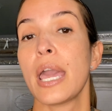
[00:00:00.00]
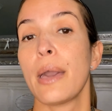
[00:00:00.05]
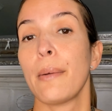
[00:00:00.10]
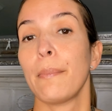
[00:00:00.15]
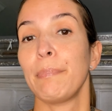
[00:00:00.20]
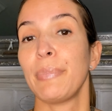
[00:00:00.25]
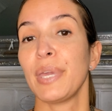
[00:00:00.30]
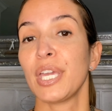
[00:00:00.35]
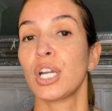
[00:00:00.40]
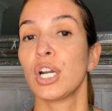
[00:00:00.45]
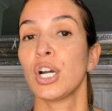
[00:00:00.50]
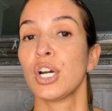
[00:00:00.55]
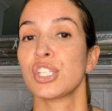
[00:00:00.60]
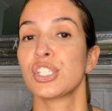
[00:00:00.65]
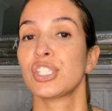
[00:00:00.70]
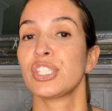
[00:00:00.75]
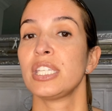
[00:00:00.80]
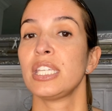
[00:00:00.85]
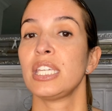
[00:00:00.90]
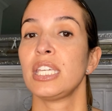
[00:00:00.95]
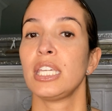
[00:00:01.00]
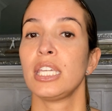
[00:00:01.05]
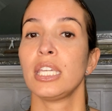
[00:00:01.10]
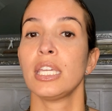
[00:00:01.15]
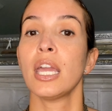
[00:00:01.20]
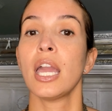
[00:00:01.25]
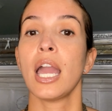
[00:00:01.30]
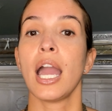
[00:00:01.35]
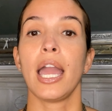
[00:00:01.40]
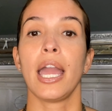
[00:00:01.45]
because he
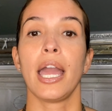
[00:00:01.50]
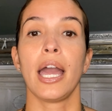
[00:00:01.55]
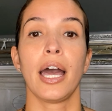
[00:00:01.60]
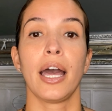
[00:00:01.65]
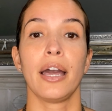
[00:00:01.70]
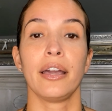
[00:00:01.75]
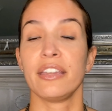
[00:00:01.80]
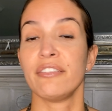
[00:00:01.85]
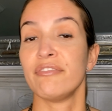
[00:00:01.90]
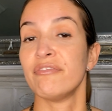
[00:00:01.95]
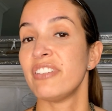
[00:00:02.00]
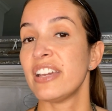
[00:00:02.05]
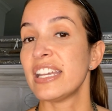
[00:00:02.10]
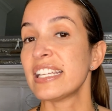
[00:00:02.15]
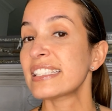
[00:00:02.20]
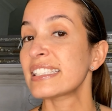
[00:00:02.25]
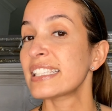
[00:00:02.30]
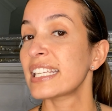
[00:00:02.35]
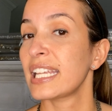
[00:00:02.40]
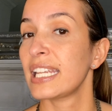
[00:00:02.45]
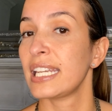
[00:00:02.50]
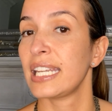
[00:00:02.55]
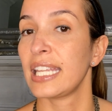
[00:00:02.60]
invested in a